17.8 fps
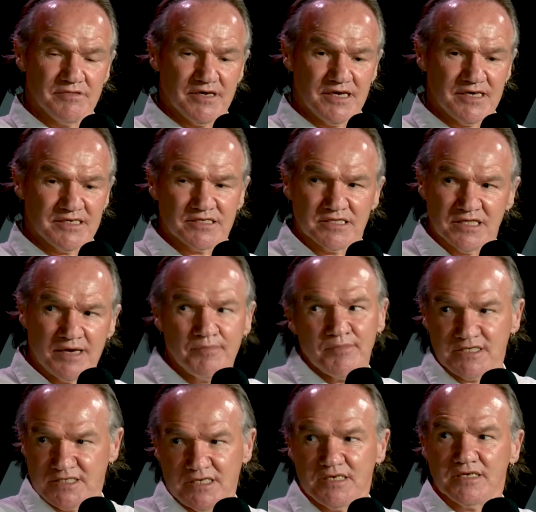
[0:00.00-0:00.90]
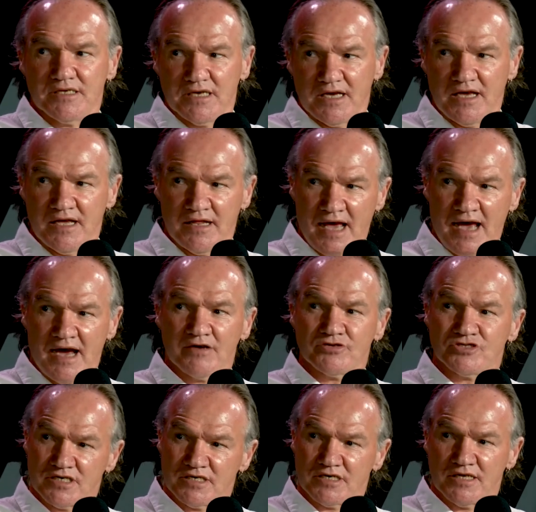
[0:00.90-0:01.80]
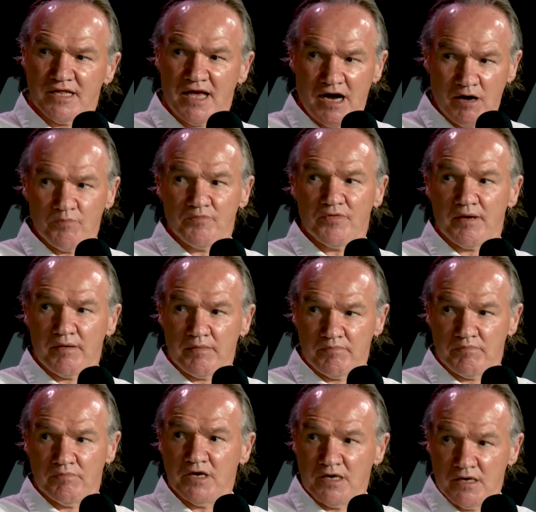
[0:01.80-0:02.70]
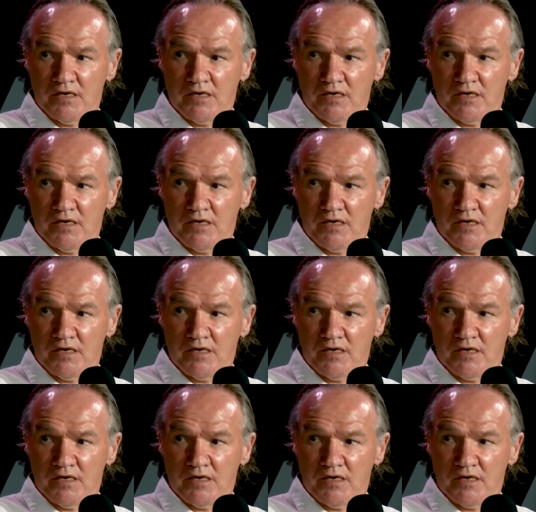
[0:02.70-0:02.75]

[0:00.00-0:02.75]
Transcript: is limited in how she can help them